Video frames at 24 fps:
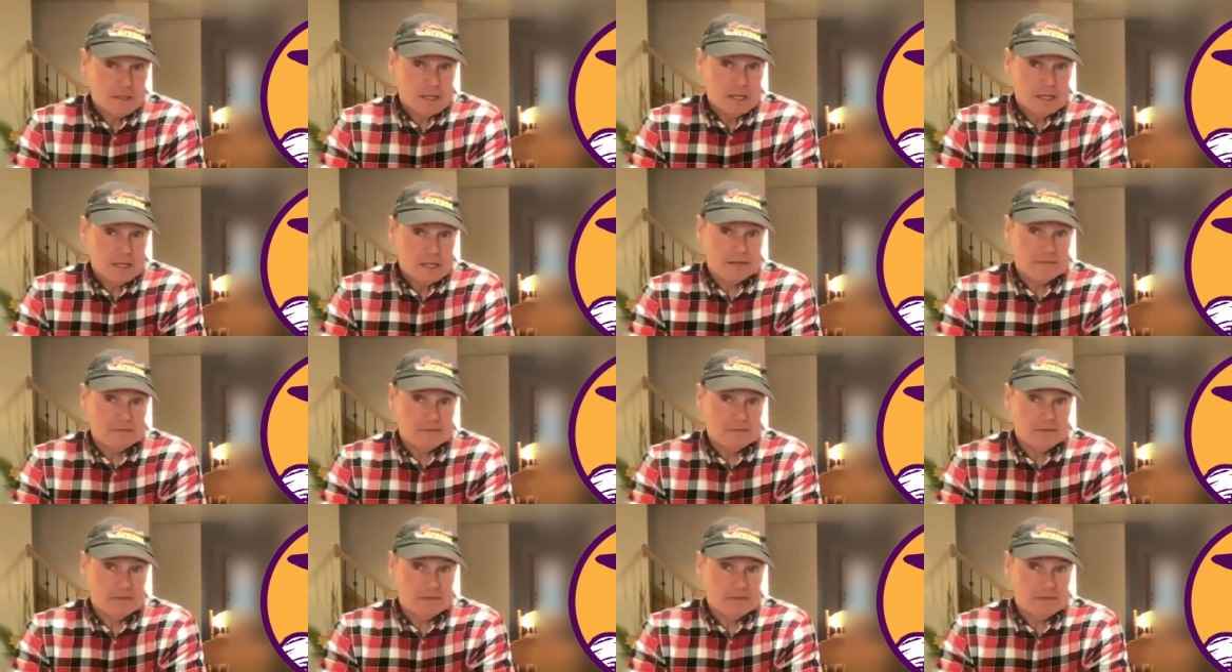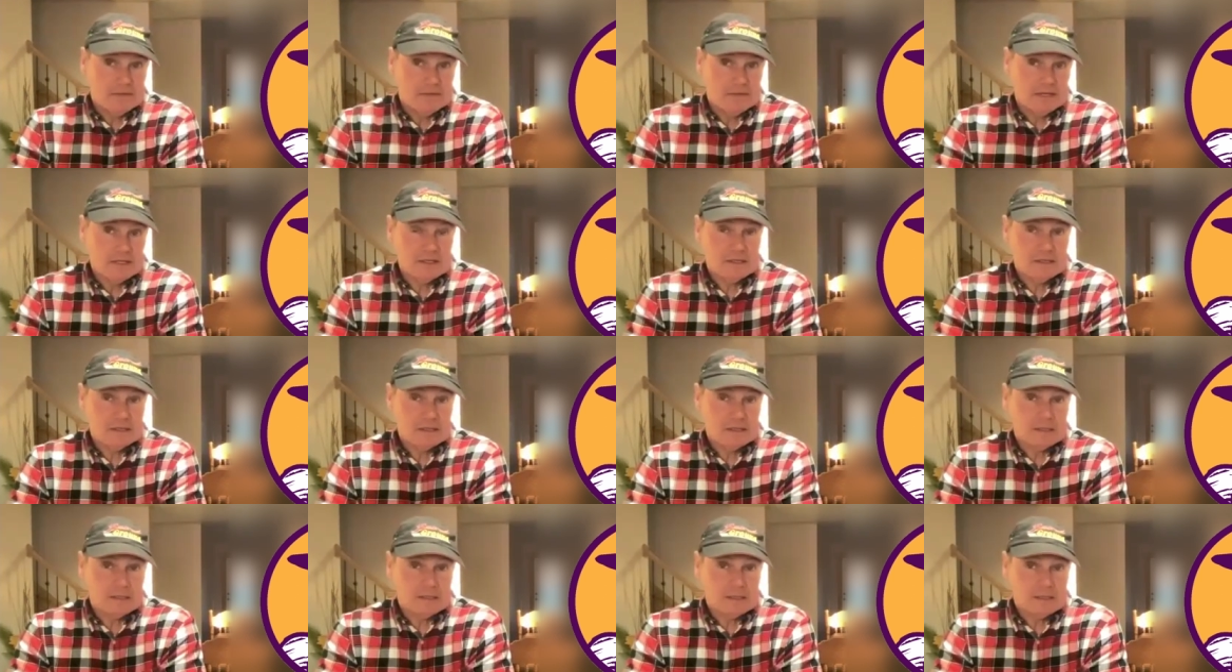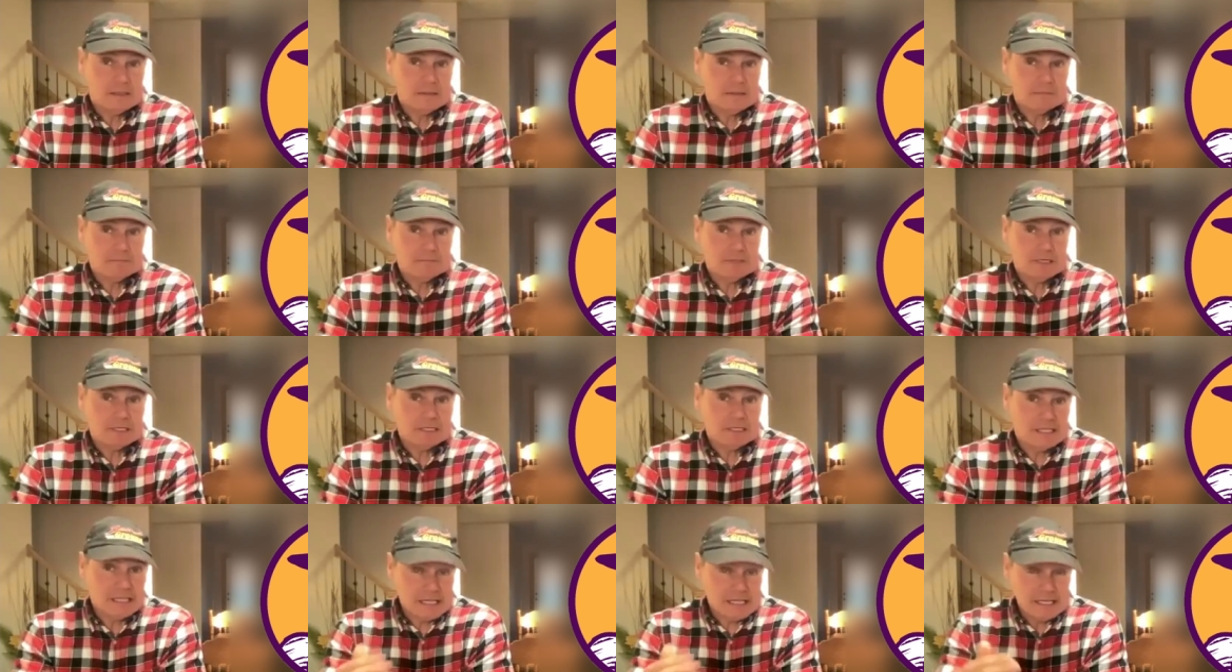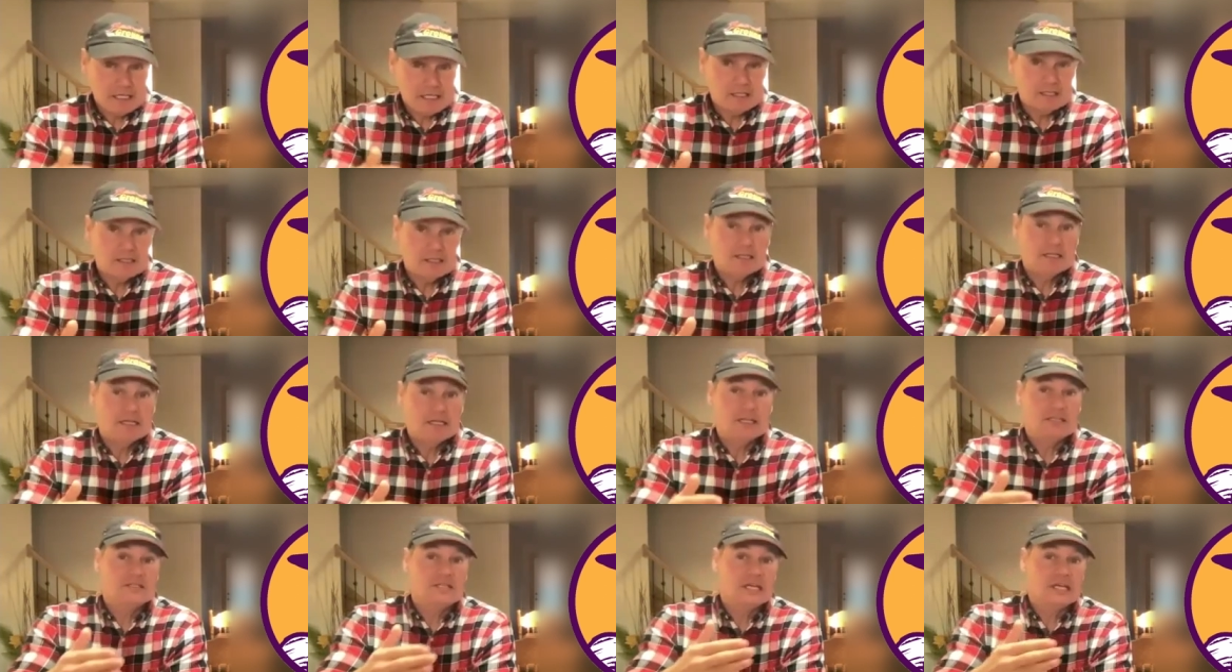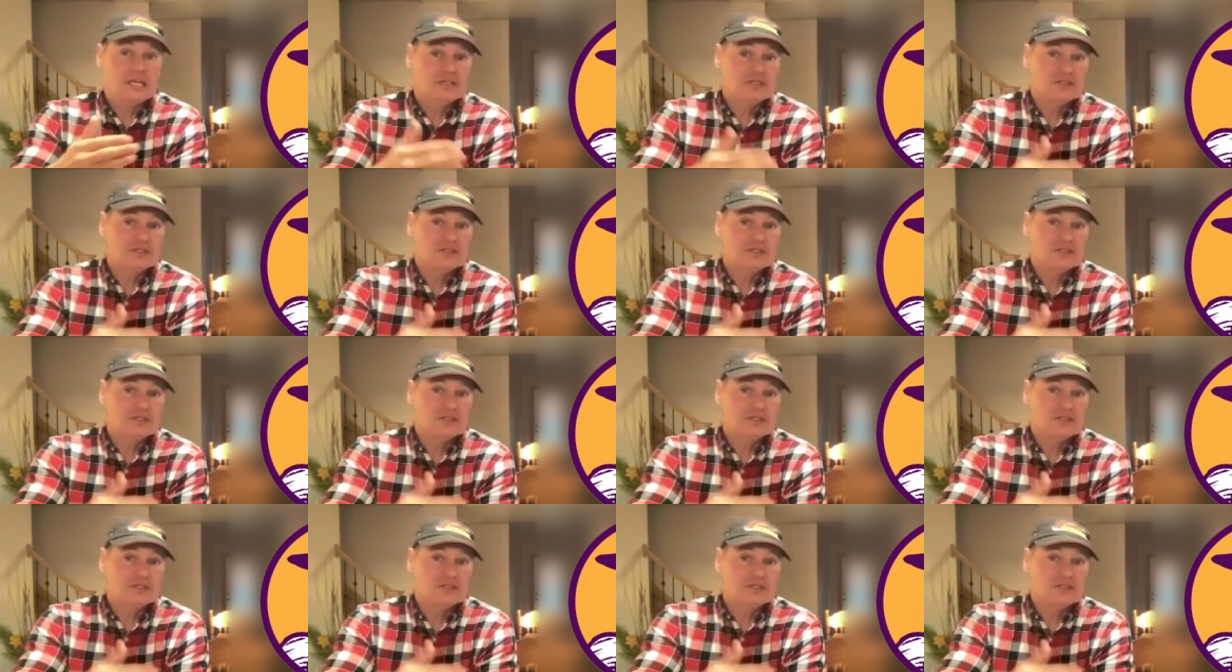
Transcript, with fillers: And then again, it